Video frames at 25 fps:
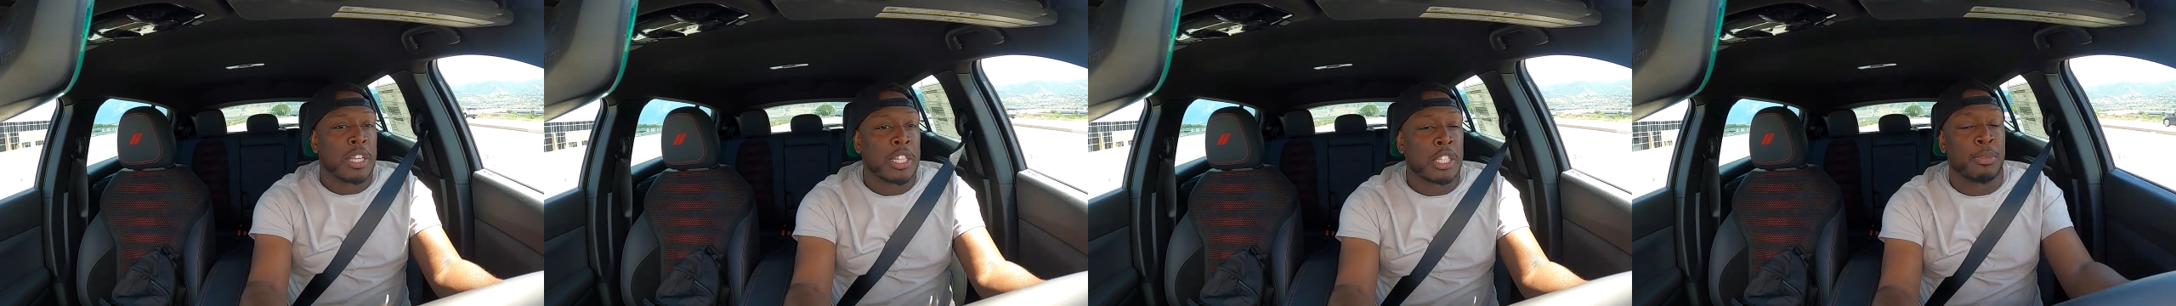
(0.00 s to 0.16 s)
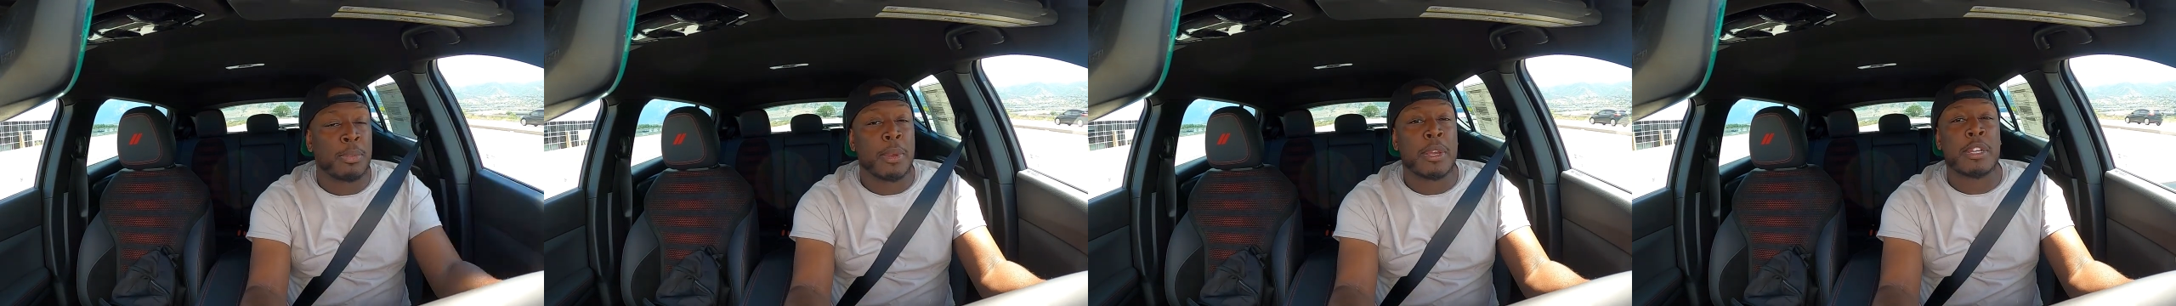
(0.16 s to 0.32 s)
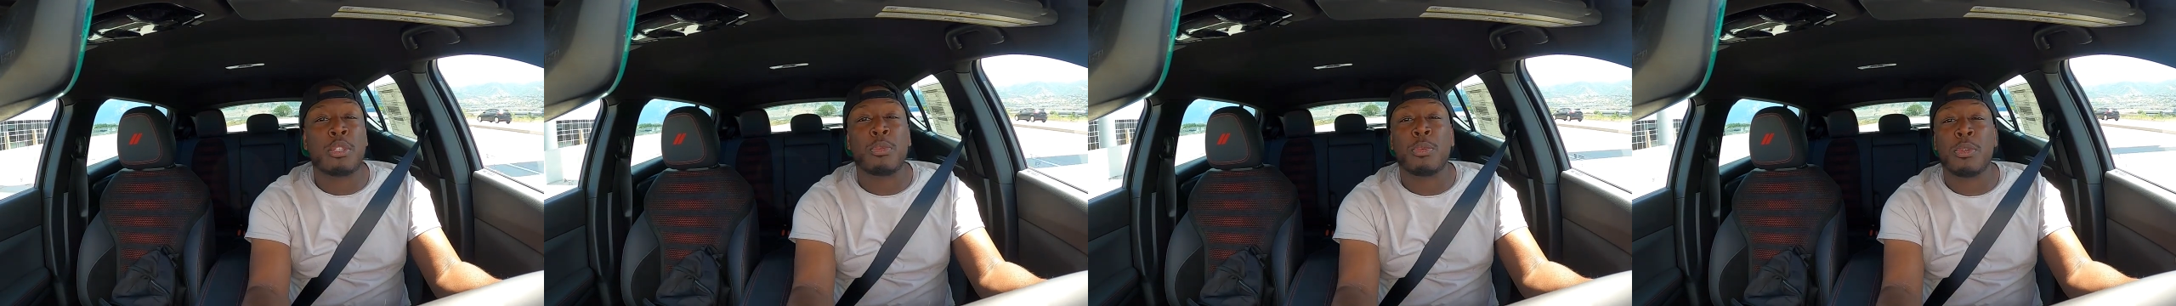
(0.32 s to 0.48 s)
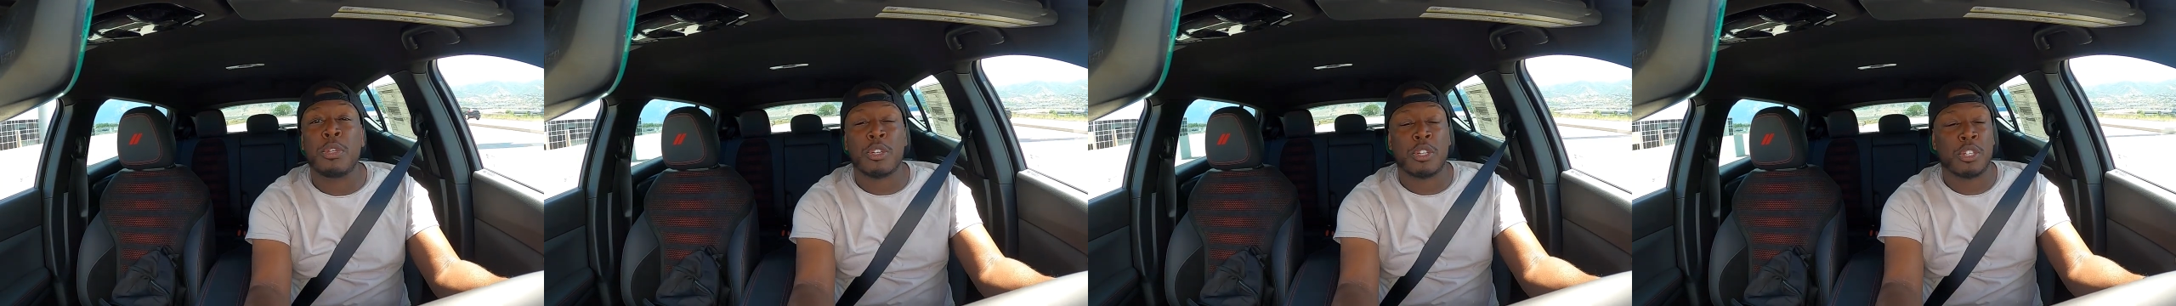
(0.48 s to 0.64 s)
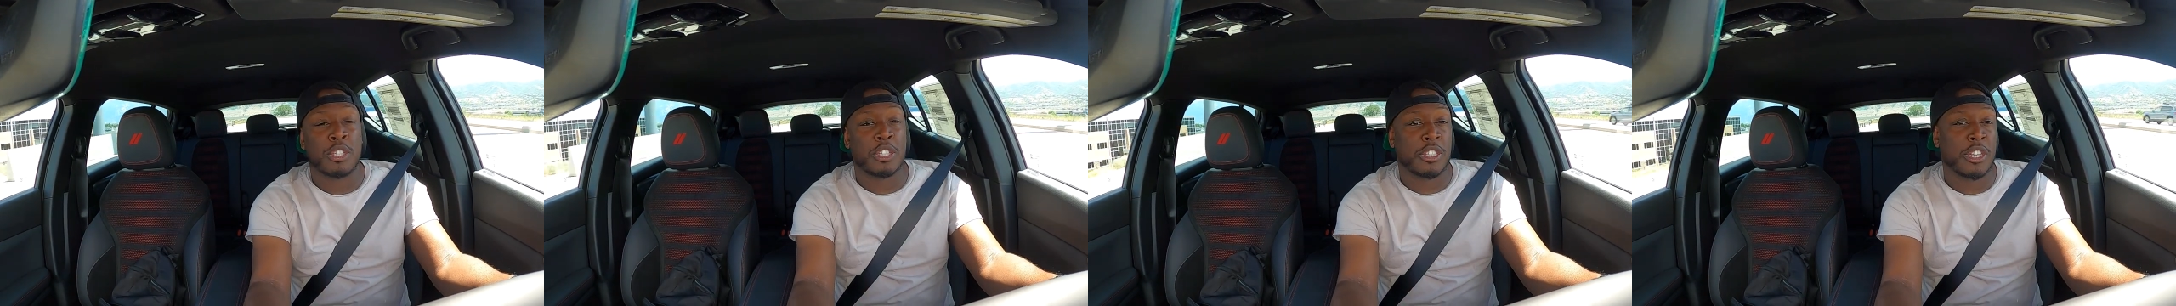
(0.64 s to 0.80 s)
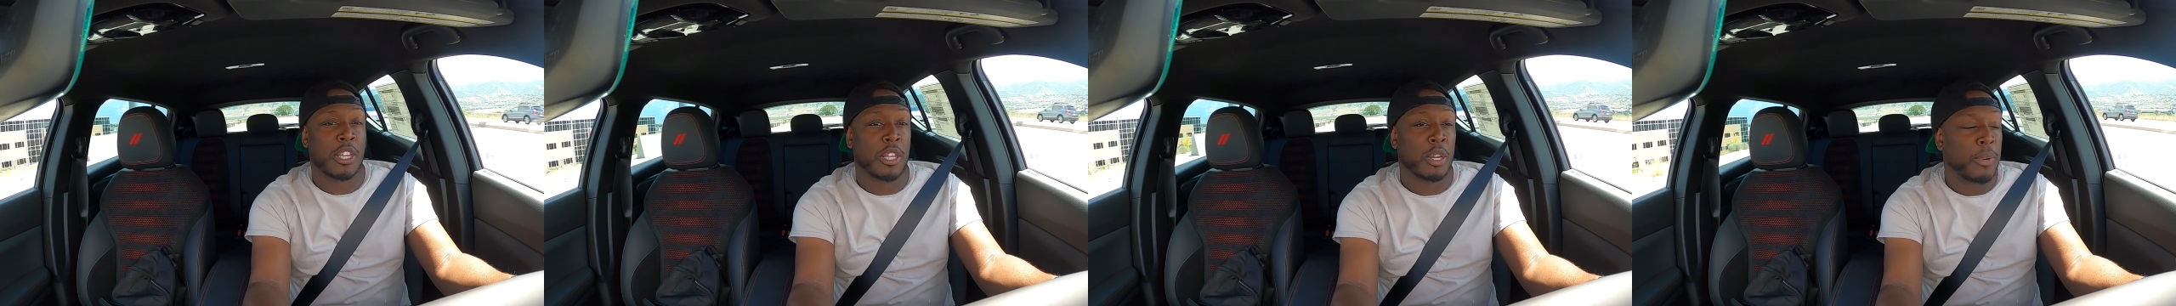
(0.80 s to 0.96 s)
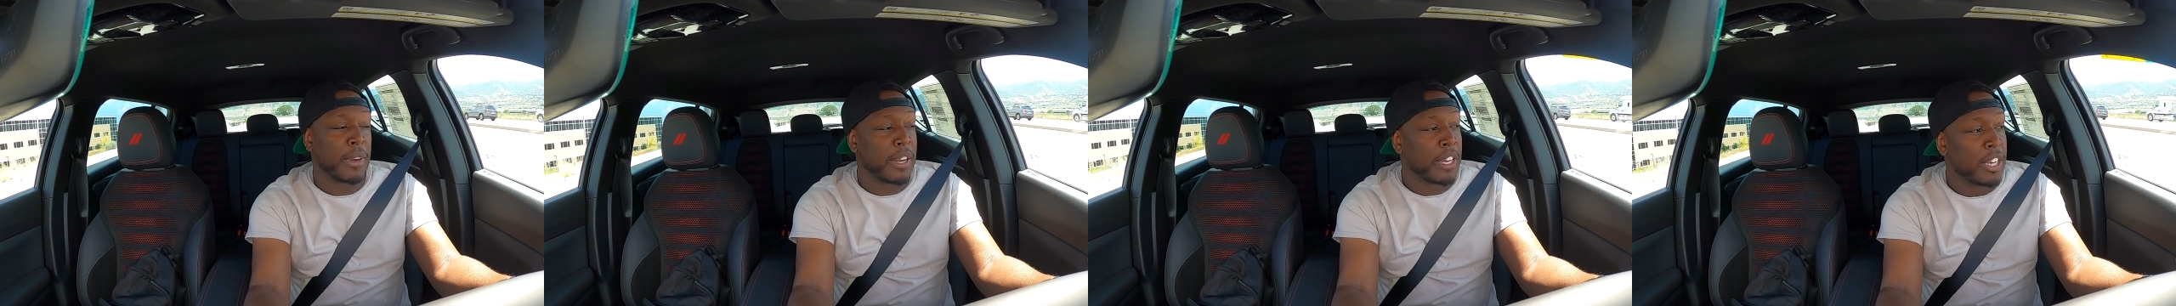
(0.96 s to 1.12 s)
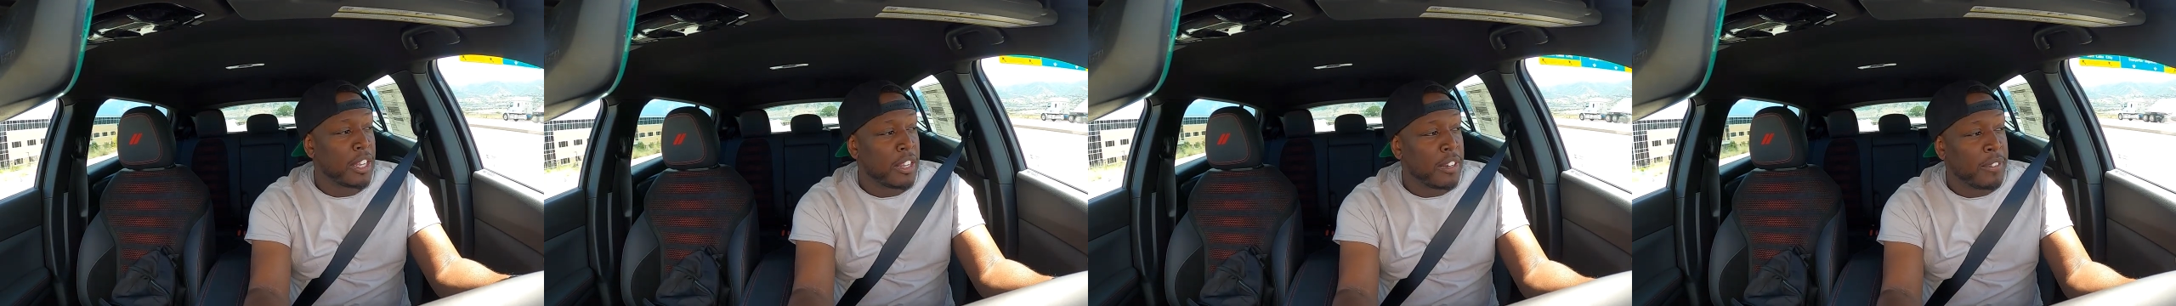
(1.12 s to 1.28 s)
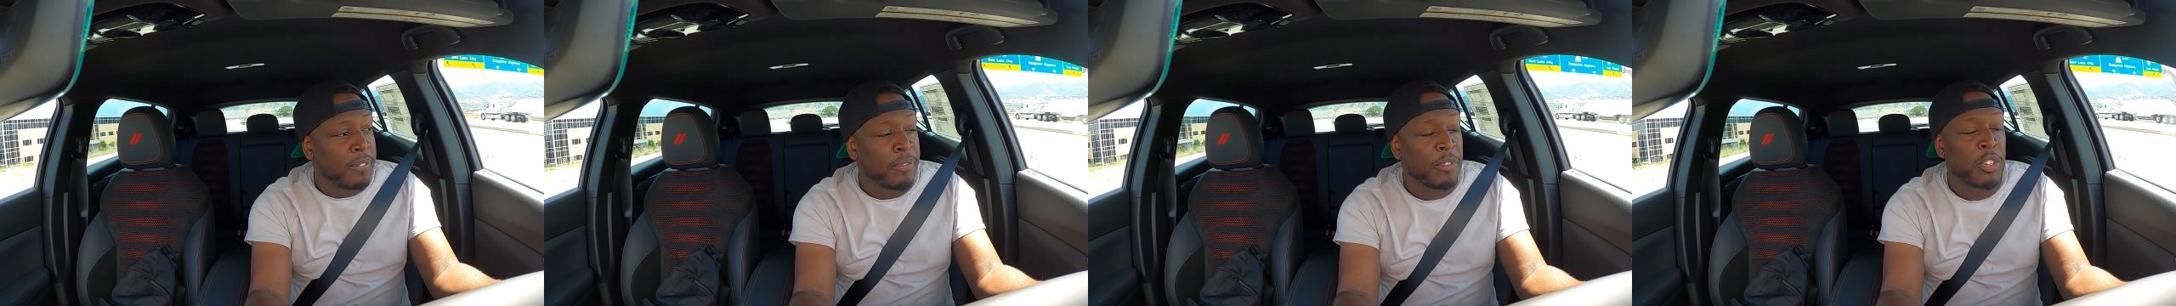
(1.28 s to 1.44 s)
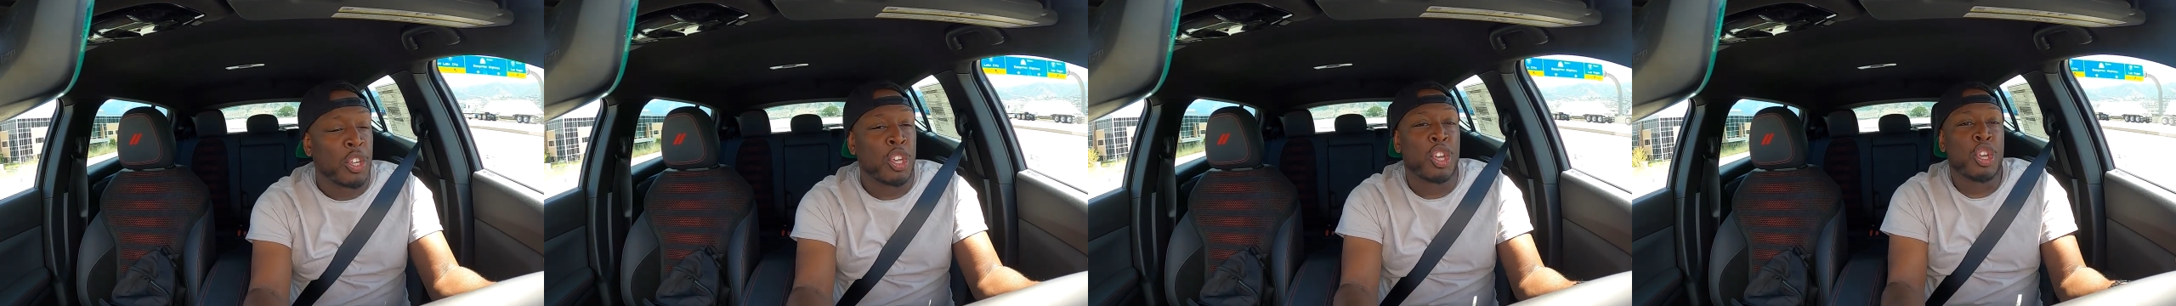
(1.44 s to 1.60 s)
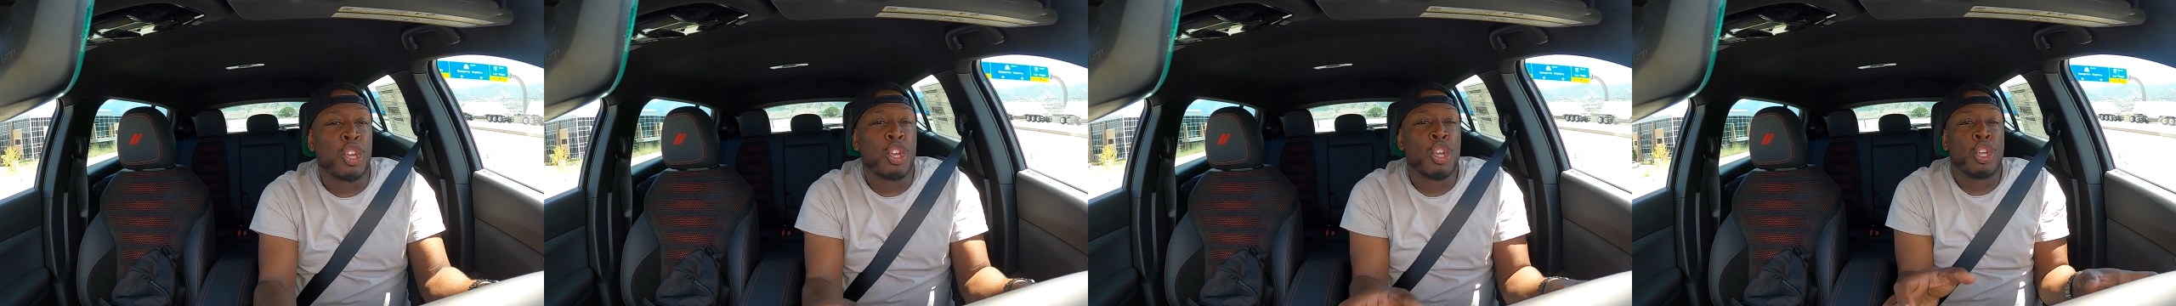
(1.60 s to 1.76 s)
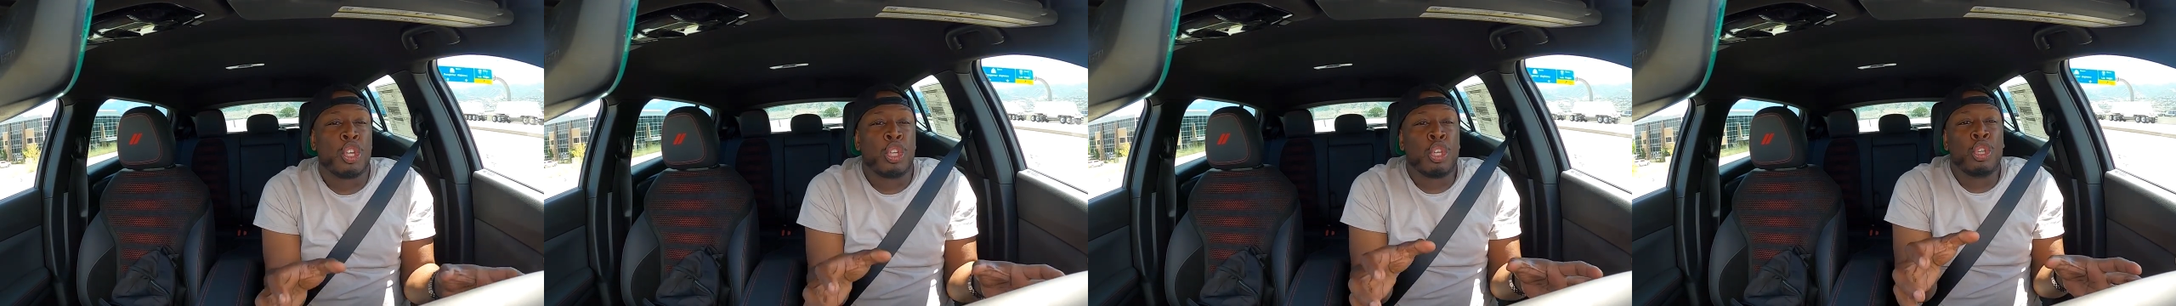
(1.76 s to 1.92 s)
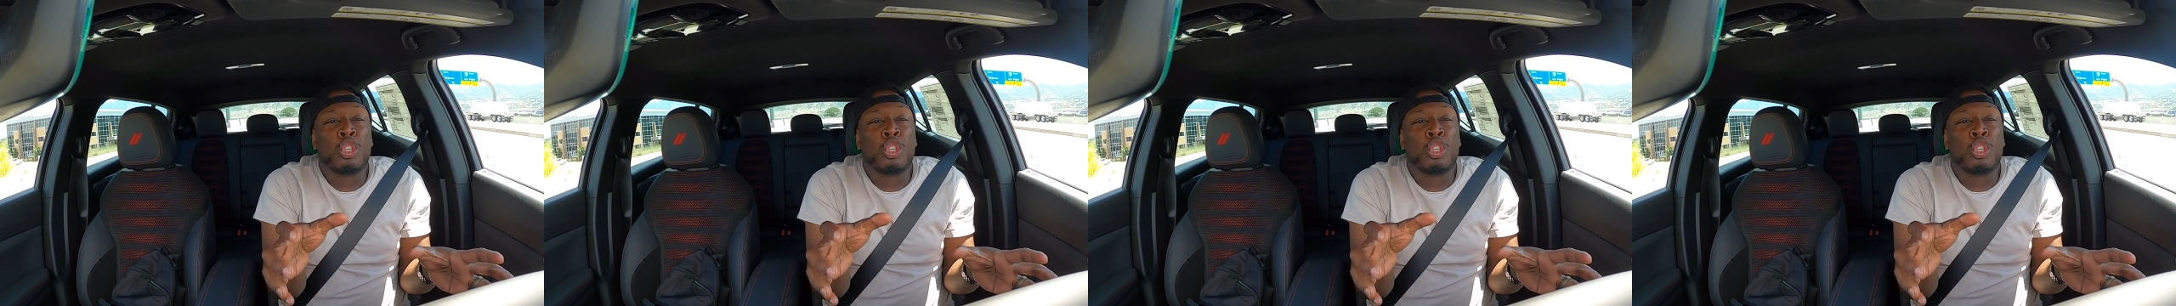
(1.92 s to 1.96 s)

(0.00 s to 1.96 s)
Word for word: especially when you're accelerating,